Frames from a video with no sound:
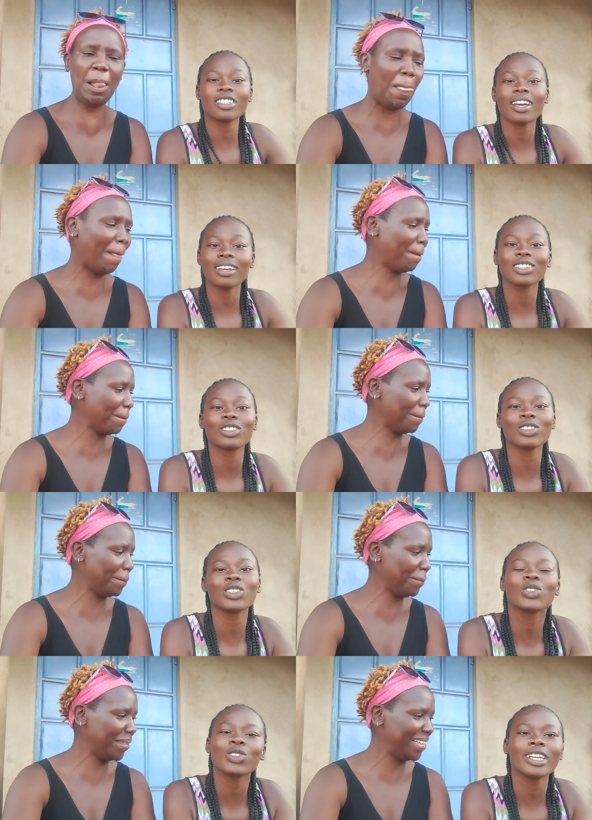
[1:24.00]
Speaker 1: she, ha- she,
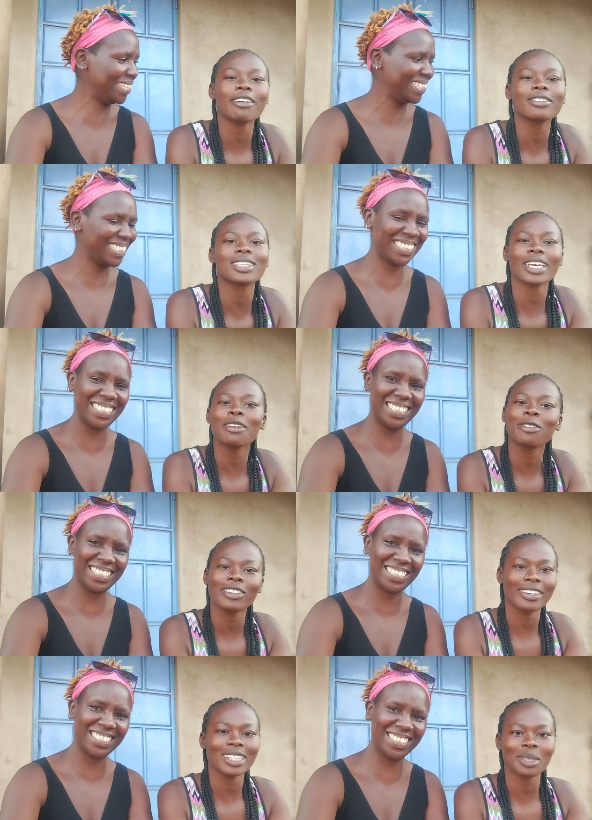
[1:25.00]
she should have stayed for
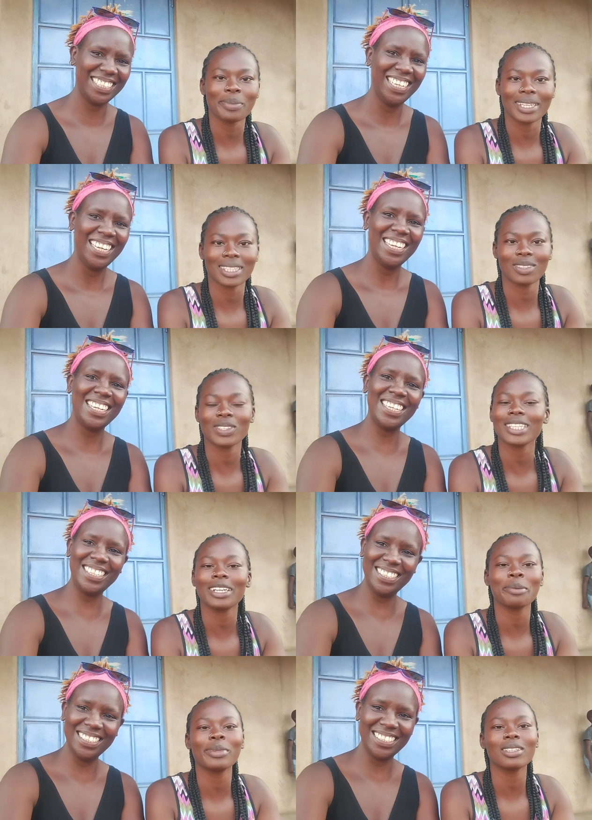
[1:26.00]
Christmas. We
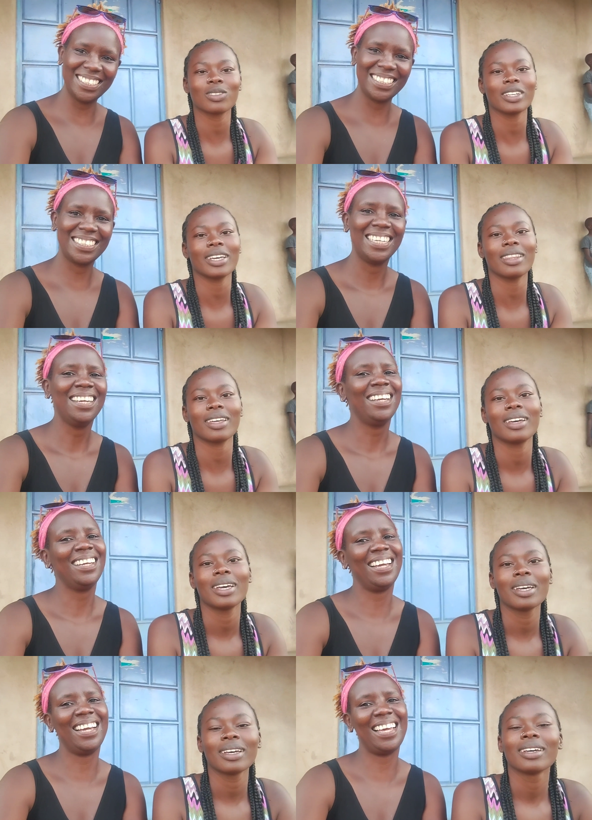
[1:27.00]
celebrate together.
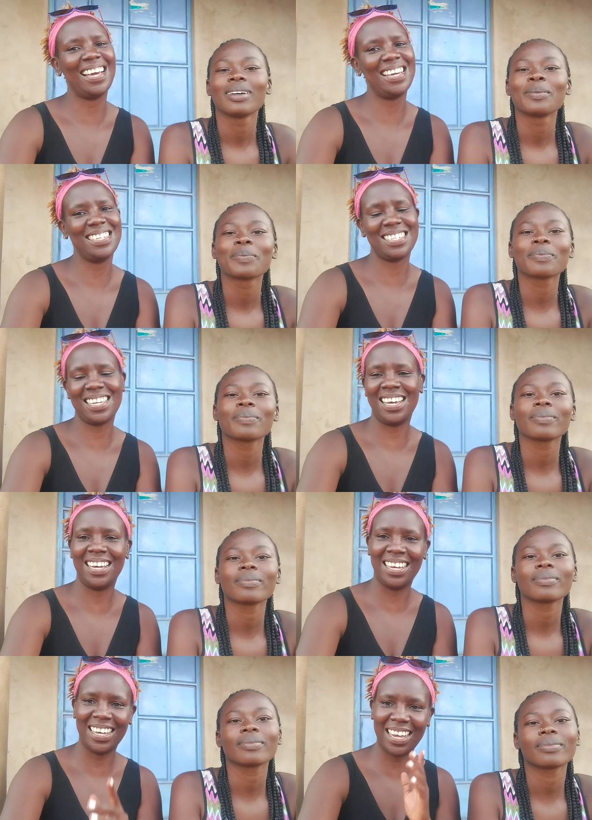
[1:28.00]
Speaker 2: Yeah, guys,
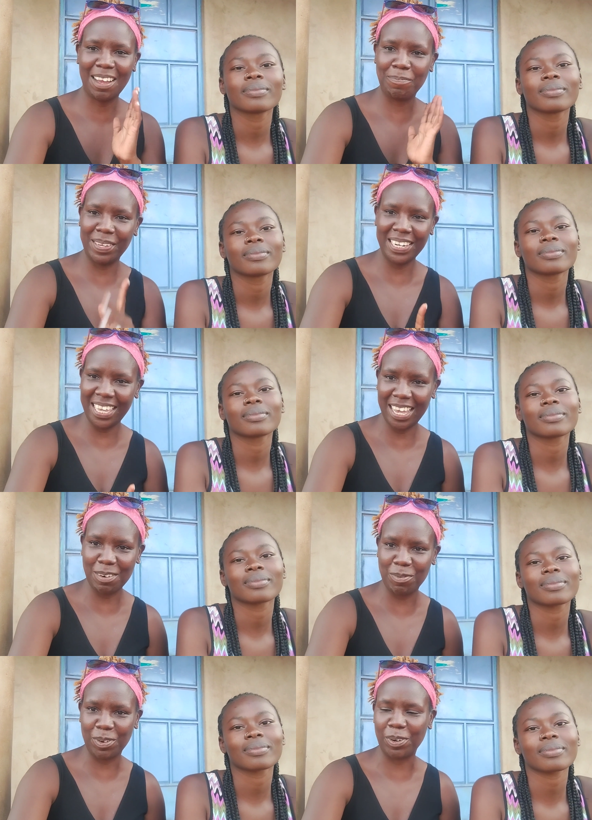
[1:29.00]
uh, I've been
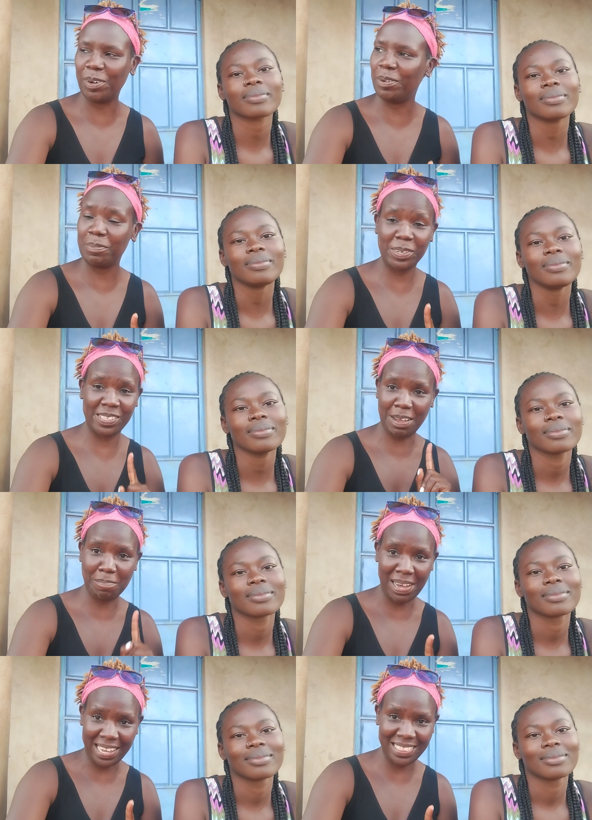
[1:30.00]
here for almost a
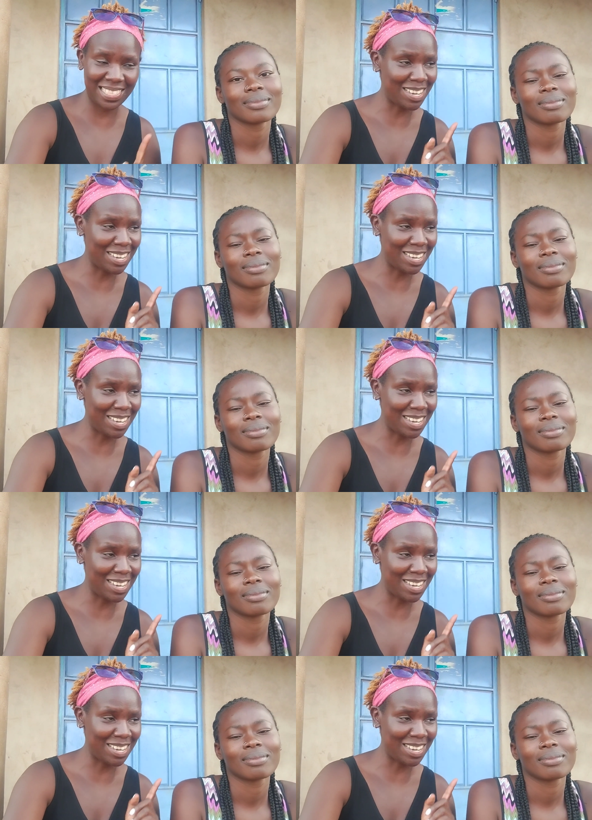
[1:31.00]
month,